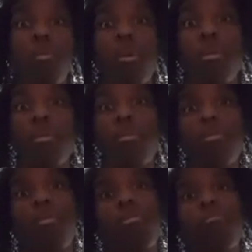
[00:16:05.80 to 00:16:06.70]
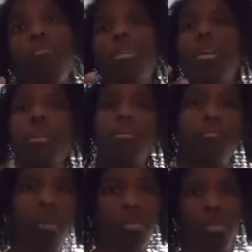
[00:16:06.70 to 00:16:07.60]
work, meaning
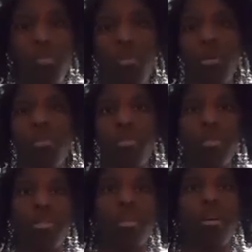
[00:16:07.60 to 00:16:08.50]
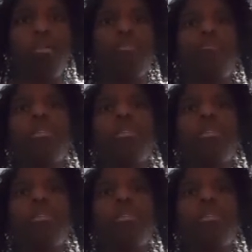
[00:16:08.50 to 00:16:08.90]
muscle work on yourself